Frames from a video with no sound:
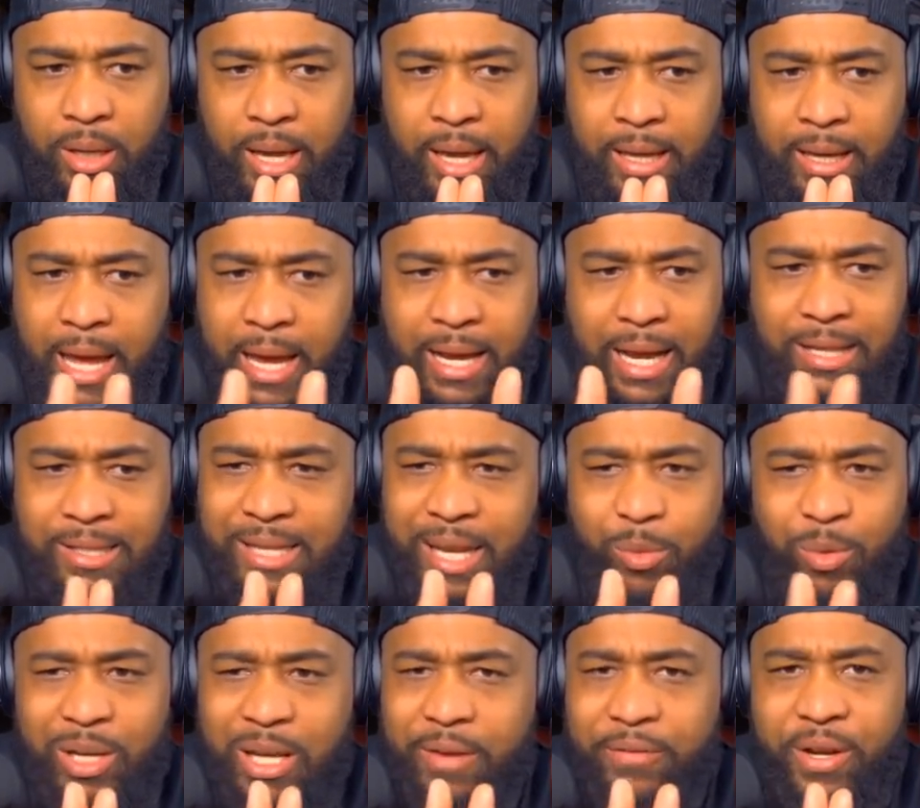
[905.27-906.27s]
And like I said,
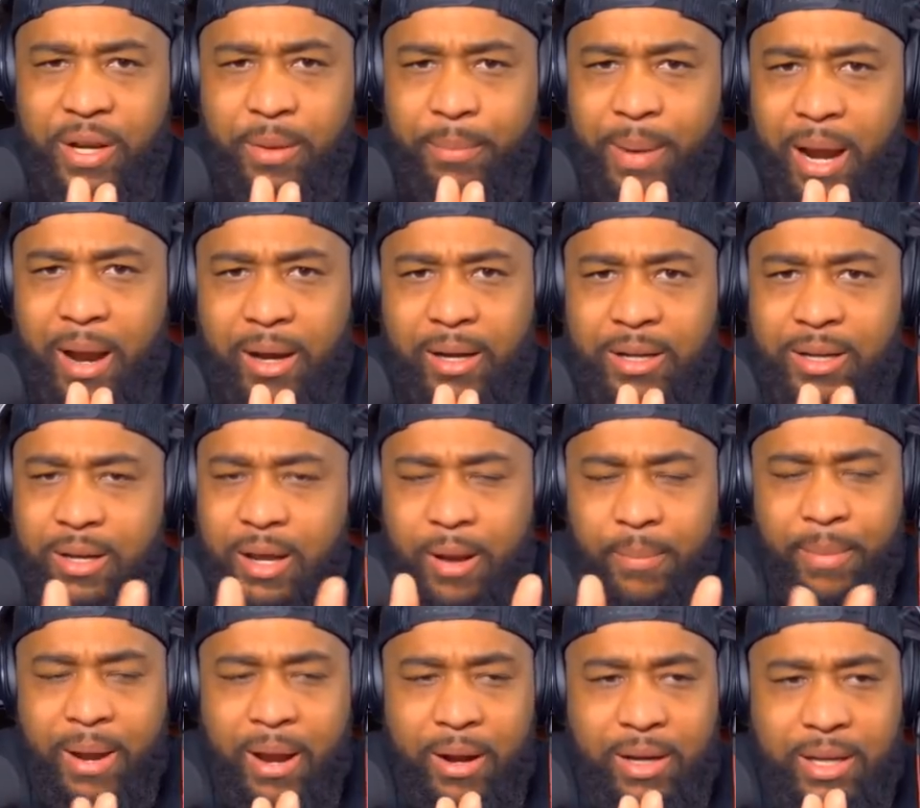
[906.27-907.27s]
we live in America.
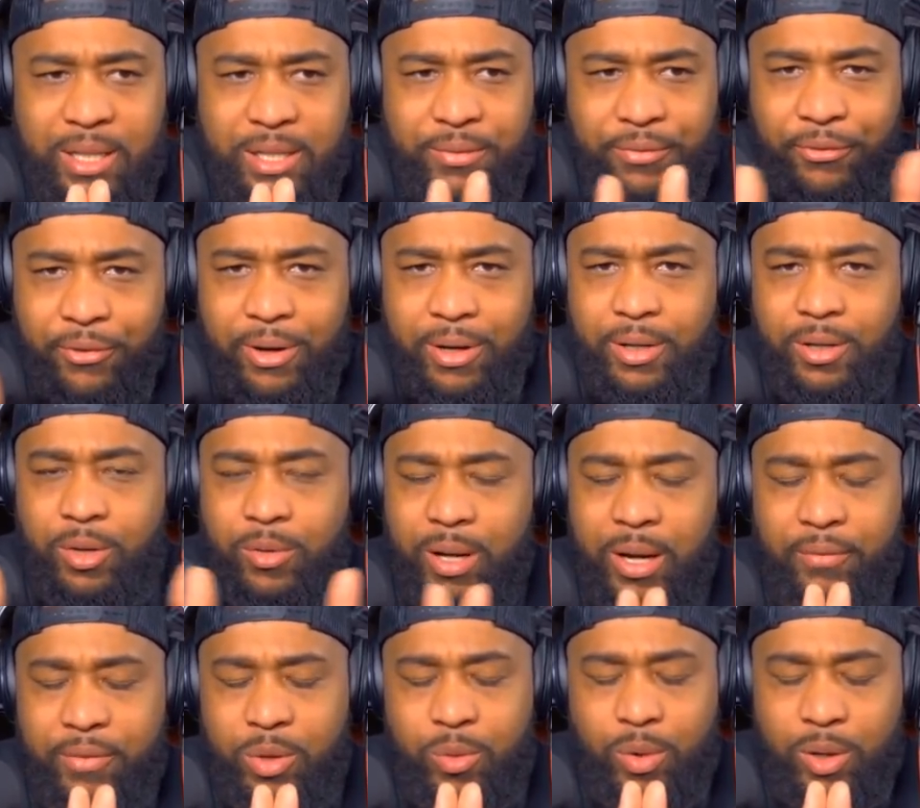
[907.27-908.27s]
America is free to do
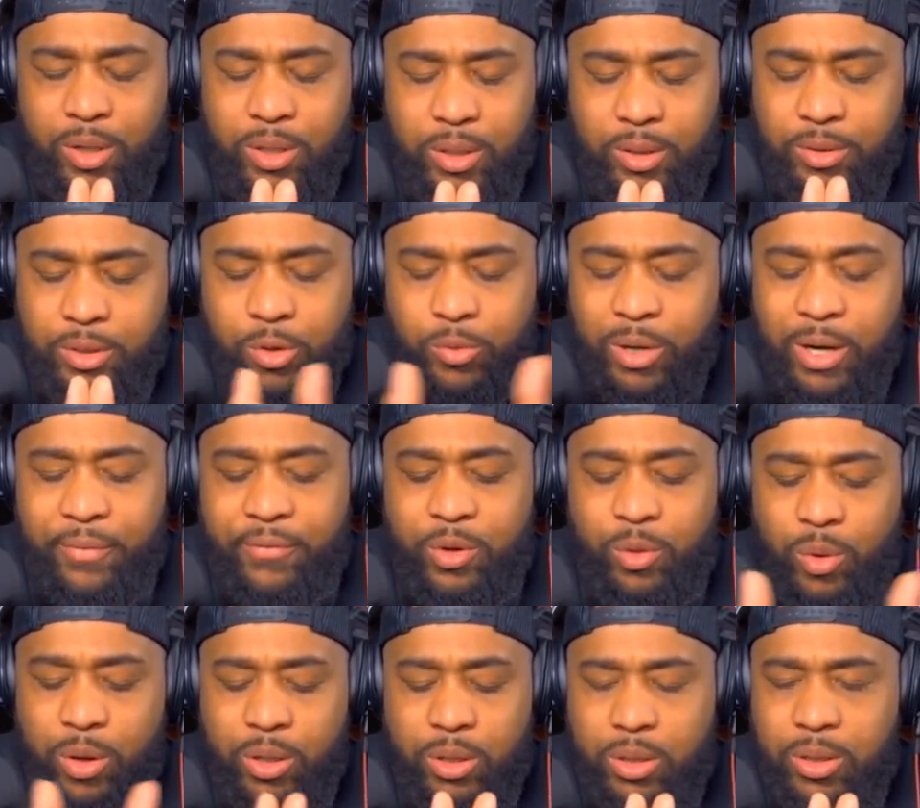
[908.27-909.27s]
whatever you want to do. Do whatever you
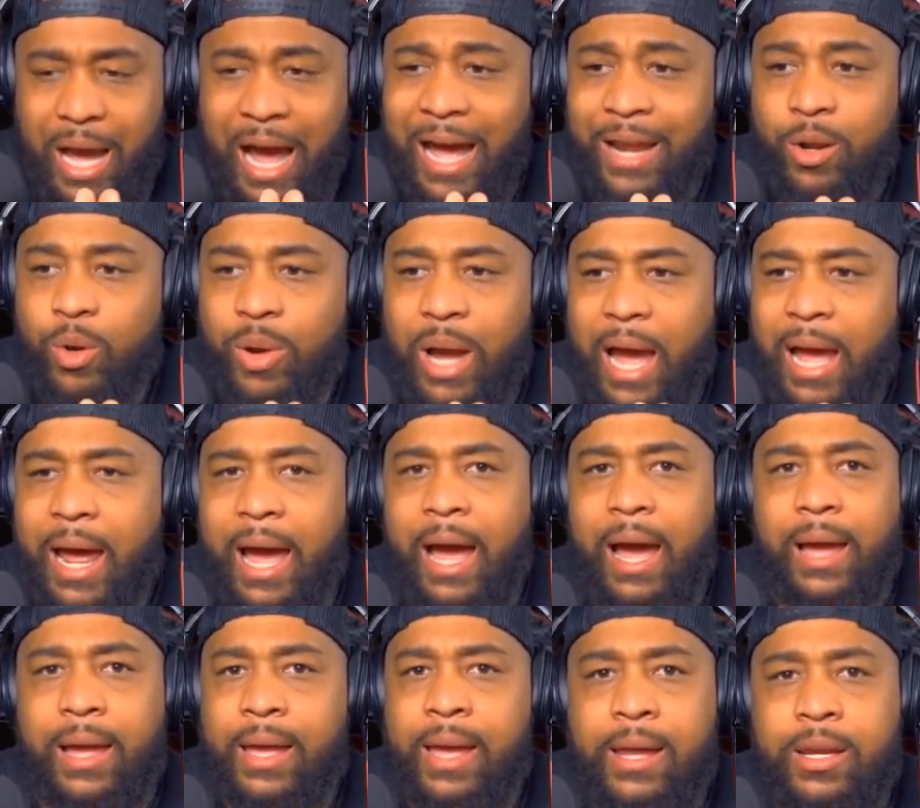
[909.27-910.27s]
want to do. I
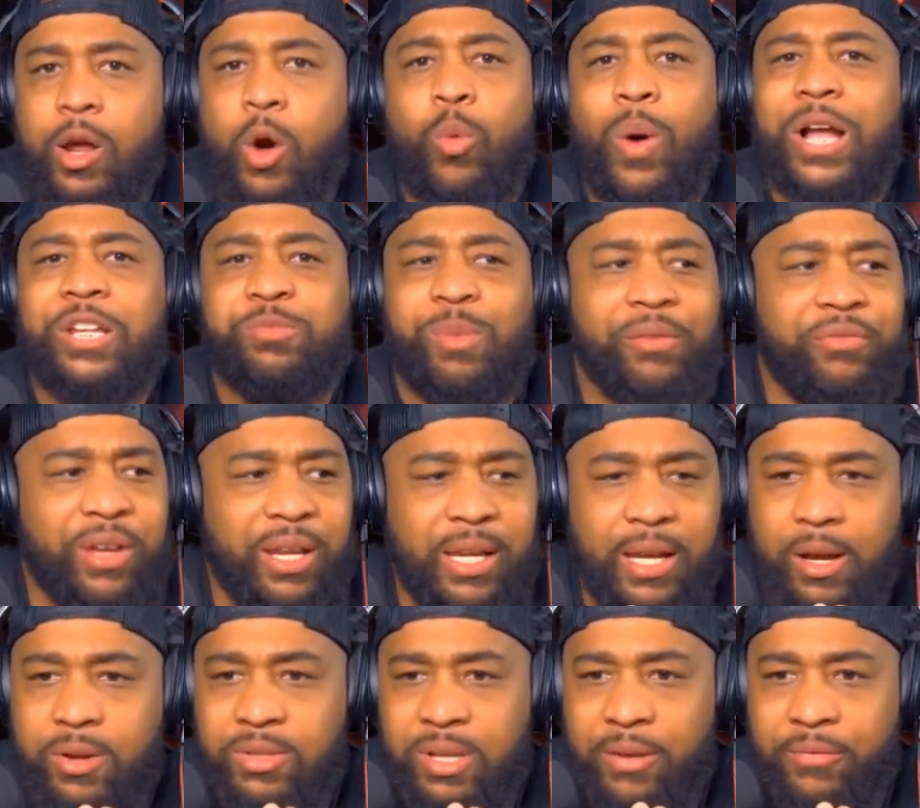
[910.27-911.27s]
don't watch my
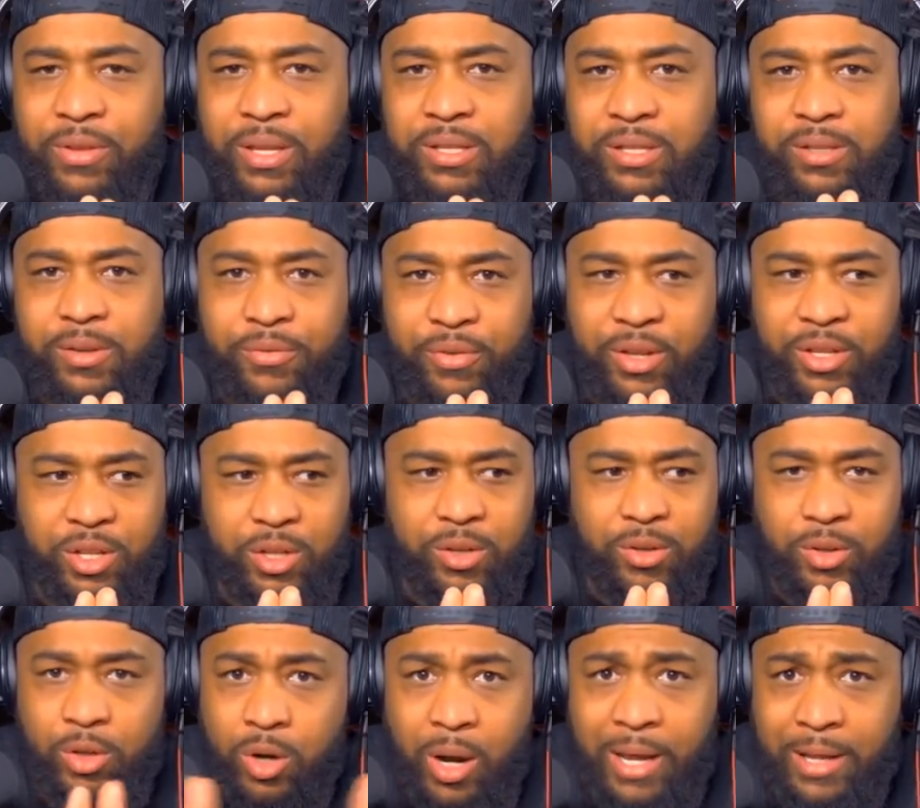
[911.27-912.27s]
videos if this is offending you.
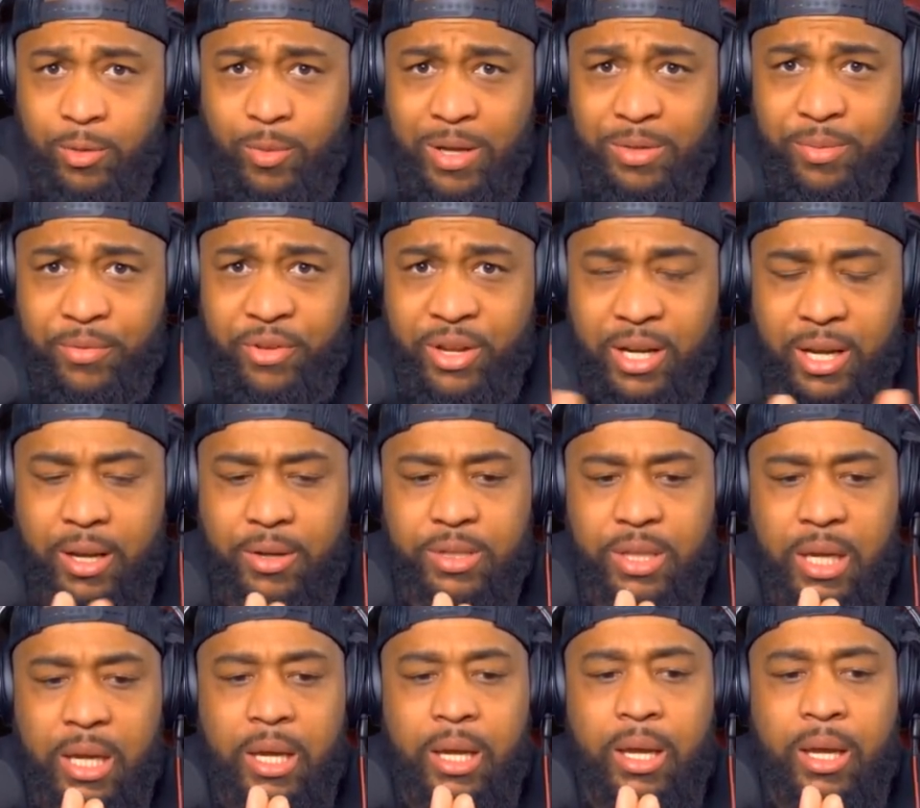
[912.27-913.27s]
You don't have to watch my videos.
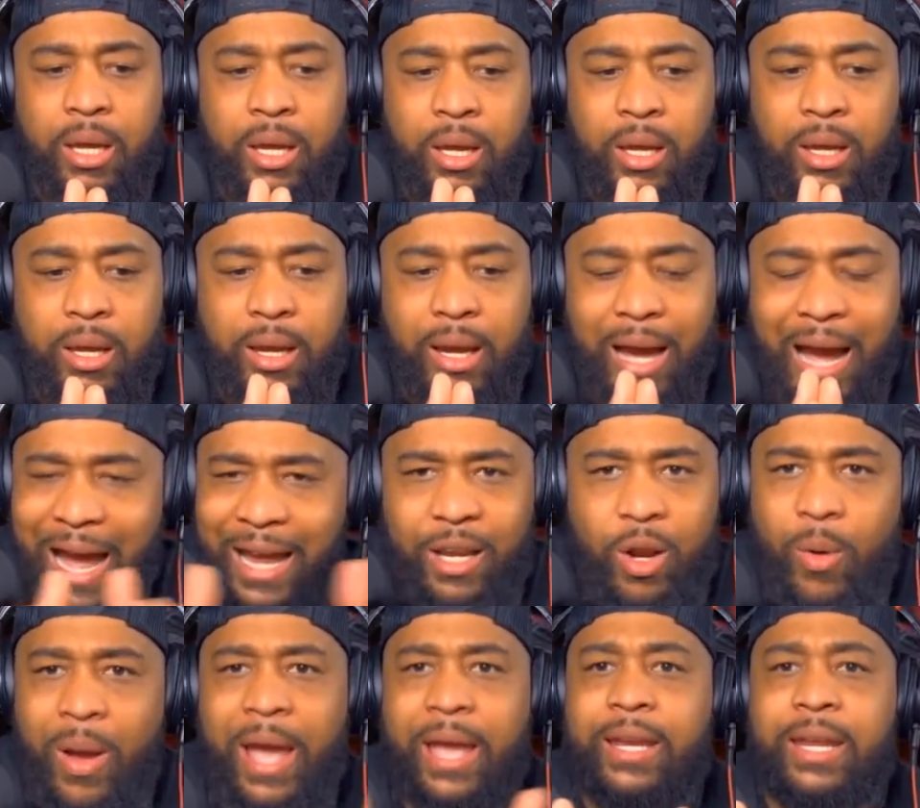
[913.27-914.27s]
I
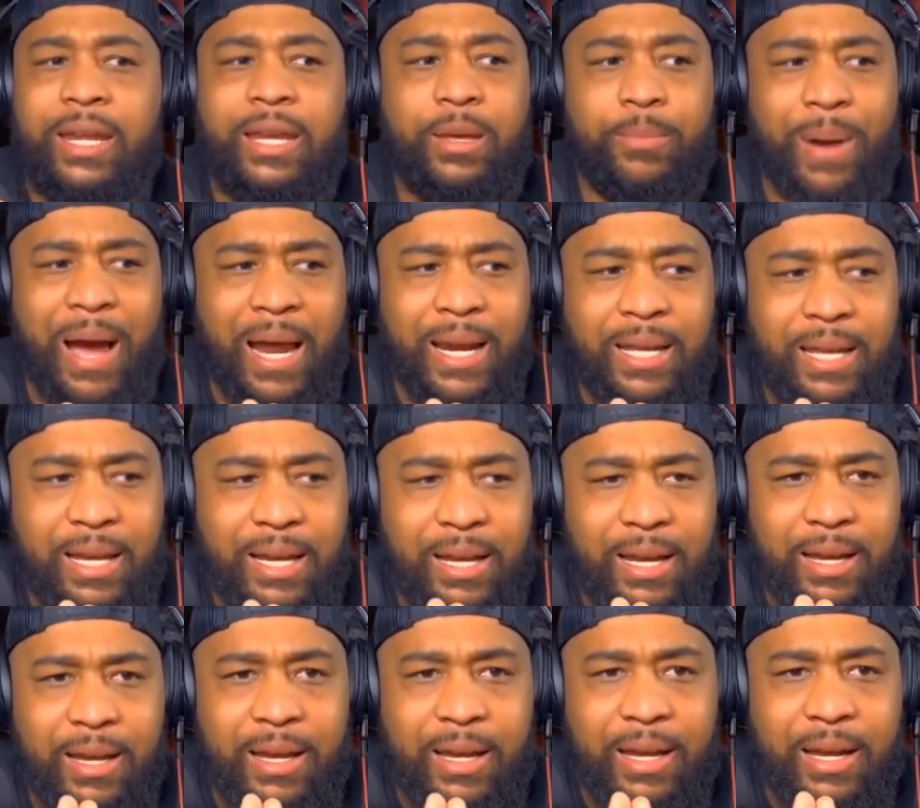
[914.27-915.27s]
don't hate anybody,
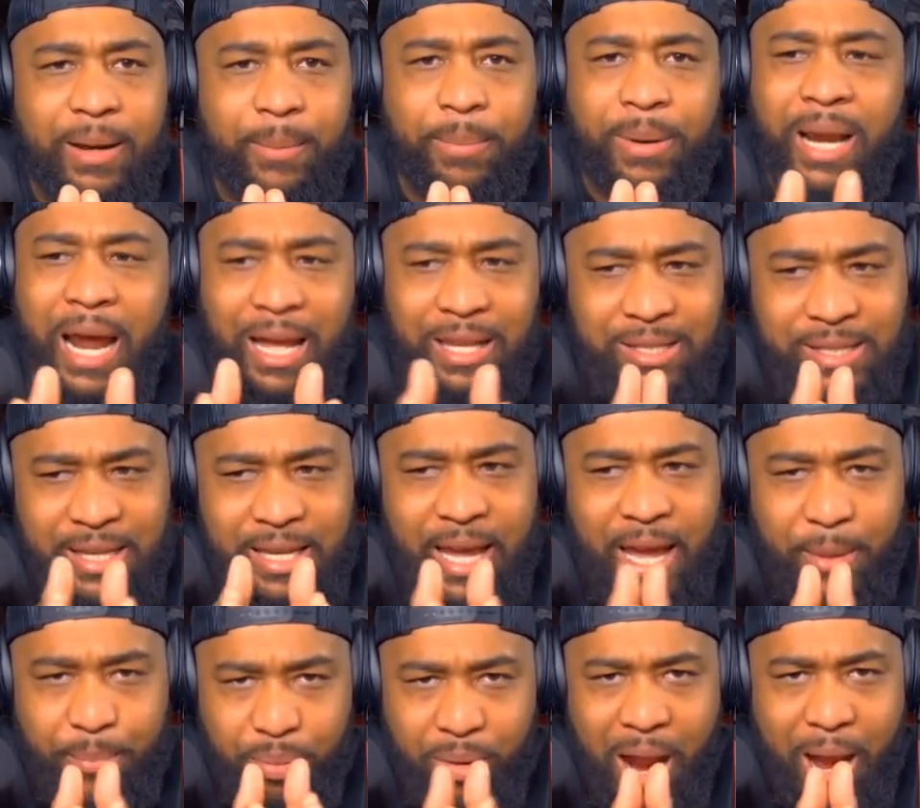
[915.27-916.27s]
but I see
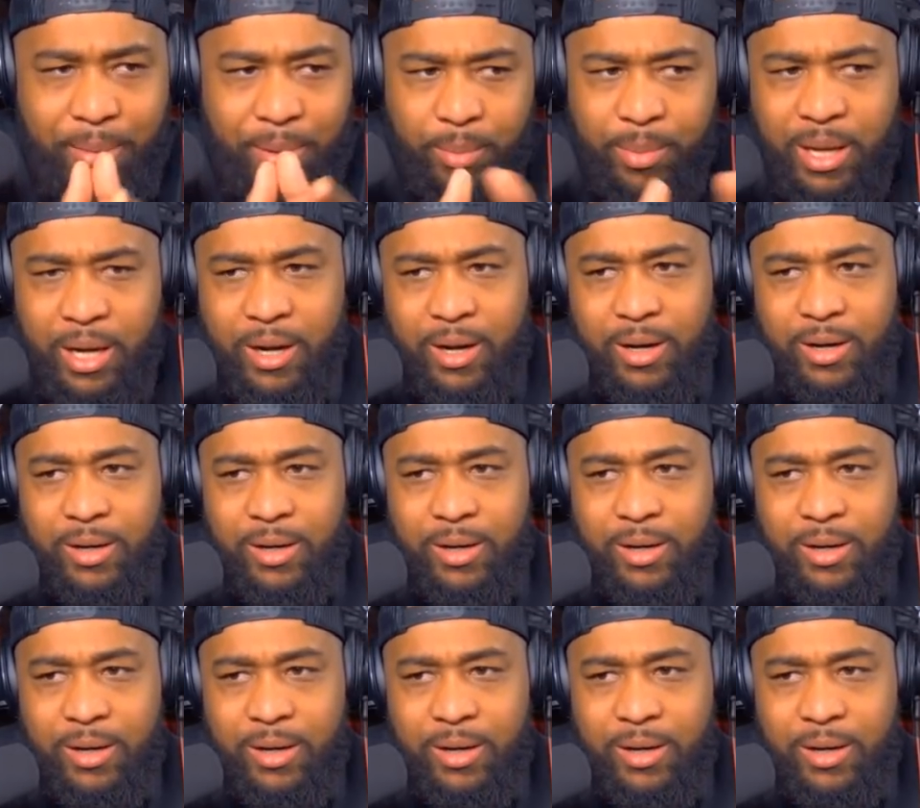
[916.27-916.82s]
a problem here.